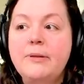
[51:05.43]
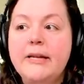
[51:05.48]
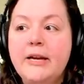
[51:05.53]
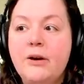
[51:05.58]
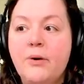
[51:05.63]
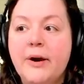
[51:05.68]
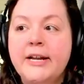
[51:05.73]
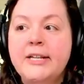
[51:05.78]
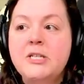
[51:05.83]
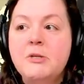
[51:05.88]

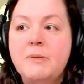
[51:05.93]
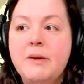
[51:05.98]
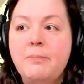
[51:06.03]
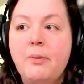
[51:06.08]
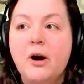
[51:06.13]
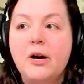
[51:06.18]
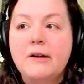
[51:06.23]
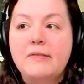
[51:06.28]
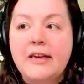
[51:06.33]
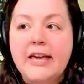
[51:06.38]
going to be
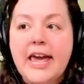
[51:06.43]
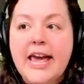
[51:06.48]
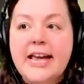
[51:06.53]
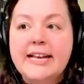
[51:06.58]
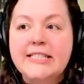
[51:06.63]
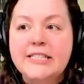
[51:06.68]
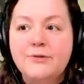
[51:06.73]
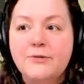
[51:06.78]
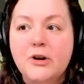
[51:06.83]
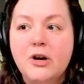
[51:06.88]
part of the
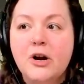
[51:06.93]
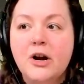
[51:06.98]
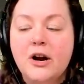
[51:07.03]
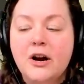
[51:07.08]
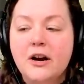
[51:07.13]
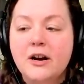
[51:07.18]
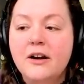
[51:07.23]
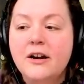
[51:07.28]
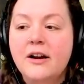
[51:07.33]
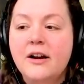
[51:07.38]
case for
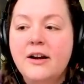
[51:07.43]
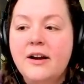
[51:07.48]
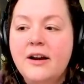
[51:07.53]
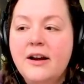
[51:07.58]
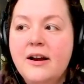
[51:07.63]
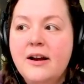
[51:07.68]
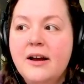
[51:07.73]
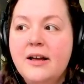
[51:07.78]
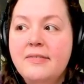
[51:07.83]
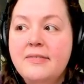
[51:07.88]
her.
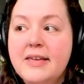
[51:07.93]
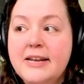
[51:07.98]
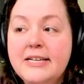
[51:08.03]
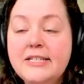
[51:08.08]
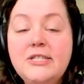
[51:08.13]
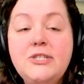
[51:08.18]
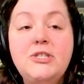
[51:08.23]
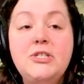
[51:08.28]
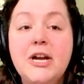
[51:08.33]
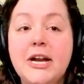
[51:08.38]
That is
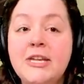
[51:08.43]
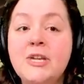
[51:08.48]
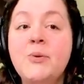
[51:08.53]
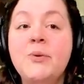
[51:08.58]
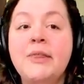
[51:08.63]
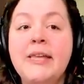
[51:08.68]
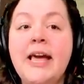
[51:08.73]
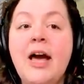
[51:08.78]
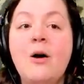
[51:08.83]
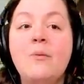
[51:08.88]

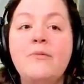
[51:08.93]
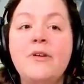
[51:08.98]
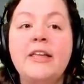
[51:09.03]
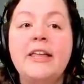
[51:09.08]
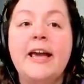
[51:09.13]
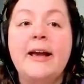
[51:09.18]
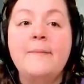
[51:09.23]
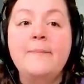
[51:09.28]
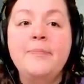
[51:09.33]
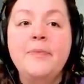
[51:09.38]
genuinely how I'm
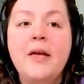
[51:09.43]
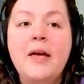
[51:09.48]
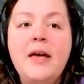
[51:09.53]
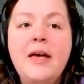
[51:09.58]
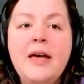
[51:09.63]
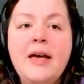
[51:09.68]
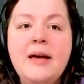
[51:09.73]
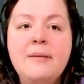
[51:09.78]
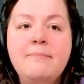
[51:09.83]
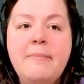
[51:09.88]
feeling.
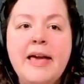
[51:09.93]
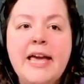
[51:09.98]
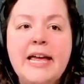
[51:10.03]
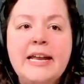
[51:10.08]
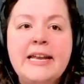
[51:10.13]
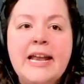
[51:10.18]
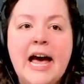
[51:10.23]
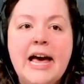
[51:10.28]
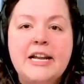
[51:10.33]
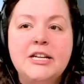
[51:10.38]
Make it
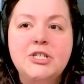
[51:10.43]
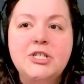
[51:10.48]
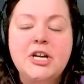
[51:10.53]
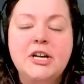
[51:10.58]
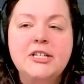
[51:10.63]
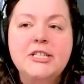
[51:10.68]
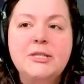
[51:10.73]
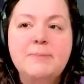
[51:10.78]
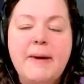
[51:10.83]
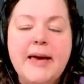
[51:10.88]
not a
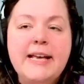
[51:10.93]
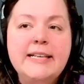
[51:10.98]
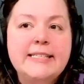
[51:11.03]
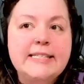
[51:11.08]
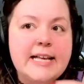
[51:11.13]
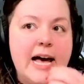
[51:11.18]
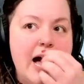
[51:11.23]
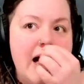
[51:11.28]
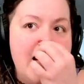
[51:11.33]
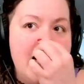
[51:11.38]
shared space.
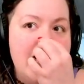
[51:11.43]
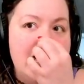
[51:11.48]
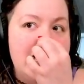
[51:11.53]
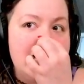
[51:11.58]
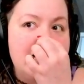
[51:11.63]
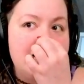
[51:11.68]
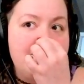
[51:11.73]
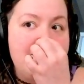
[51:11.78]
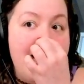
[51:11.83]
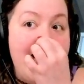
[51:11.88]

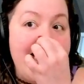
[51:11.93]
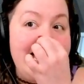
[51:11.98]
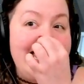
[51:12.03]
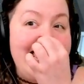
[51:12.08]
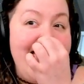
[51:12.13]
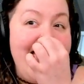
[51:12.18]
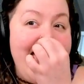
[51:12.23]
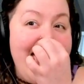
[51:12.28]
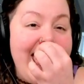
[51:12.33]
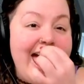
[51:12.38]
Um, I
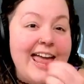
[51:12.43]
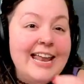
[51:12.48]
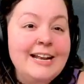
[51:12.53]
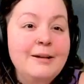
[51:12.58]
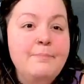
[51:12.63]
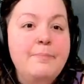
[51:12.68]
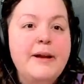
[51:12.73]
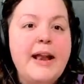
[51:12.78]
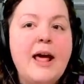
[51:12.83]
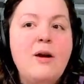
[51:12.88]
can,
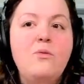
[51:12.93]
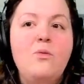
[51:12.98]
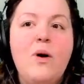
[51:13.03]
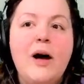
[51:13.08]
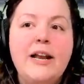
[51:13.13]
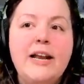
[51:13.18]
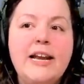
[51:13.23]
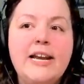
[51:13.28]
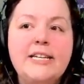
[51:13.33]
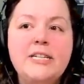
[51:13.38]
but I
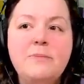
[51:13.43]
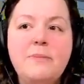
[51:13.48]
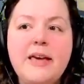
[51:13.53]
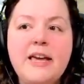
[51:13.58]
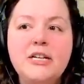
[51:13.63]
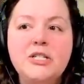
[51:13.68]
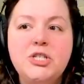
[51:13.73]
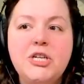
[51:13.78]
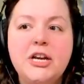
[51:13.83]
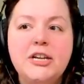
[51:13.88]
wanted it to be a
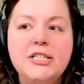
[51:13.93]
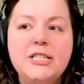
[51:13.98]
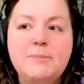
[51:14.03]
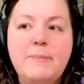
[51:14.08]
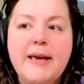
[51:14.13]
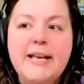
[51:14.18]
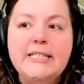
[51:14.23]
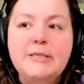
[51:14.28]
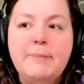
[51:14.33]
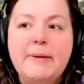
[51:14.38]
shared
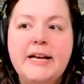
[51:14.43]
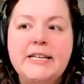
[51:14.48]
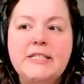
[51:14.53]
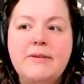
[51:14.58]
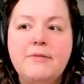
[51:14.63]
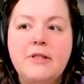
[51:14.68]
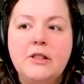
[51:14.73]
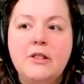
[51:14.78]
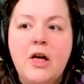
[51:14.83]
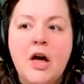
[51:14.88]
space because of
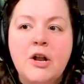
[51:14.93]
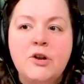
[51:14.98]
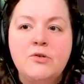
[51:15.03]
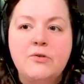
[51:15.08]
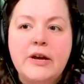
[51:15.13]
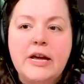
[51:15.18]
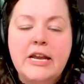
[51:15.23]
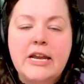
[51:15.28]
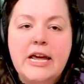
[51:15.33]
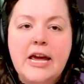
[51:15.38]
the
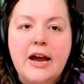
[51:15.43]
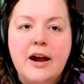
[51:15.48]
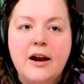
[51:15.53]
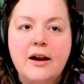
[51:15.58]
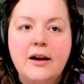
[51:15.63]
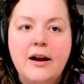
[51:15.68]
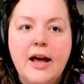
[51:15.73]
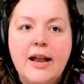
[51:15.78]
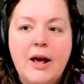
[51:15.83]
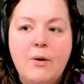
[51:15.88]
laundry in here.
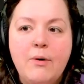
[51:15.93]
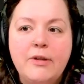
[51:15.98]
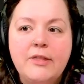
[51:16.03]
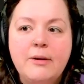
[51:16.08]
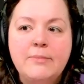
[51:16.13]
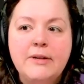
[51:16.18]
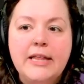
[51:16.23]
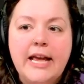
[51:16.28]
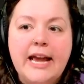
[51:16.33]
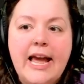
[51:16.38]
And I want them
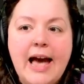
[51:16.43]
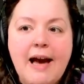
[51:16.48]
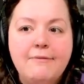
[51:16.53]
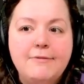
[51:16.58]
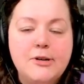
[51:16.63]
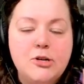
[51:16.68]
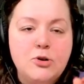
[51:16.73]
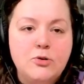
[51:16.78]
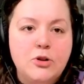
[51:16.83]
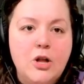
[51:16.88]
to like have to
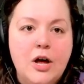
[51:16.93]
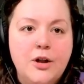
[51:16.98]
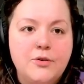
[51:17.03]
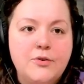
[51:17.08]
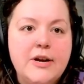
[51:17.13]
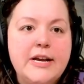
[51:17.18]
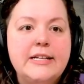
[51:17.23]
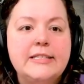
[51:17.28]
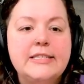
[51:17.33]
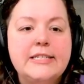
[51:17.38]
do
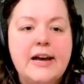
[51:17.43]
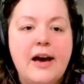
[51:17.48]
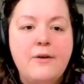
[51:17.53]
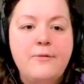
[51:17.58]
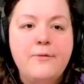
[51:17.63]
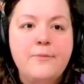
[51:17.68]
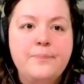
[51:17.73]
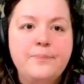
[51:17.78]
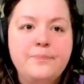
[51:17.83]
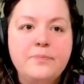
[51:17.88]
laundry and
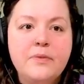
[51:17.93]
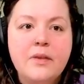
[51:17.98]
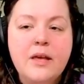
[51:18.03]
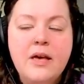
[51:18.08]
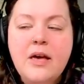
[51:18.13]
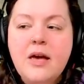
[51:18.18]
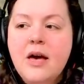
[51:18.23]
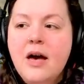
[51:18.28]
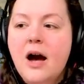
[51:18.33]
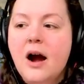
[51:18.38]
stuff.
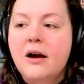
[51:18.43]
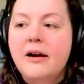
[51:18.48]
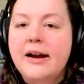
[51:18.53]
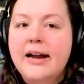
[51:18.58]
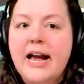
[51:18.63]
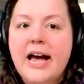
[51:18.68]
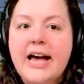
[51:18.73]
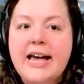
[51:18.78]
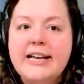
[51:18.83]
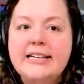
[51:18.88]
All right,
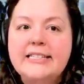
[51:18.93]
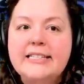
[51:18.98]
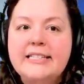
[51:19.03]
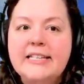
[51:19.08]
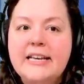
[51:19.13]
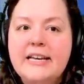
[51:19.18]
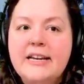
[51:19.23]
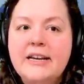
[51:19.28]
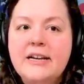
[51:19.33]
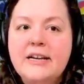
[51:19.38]
guys.
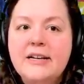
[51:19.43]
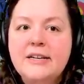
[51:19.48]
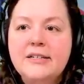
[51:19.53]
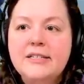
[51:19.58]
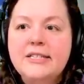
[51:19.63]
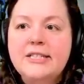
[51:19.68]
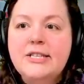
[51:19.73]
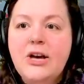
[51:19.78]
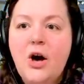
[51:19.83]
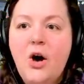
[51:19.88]

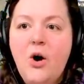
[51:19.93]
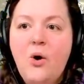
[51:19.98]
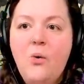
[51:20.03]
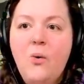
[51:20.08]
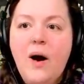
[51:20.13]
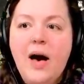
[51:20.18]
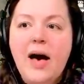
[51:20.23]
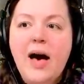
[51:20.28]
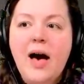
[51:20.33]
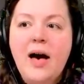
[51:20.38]
So,
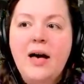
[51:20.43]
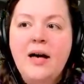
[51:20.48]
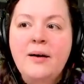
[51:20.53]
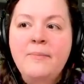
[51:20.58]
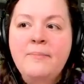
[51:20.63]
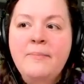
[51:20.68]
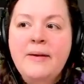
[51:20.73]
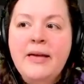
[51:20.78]
um,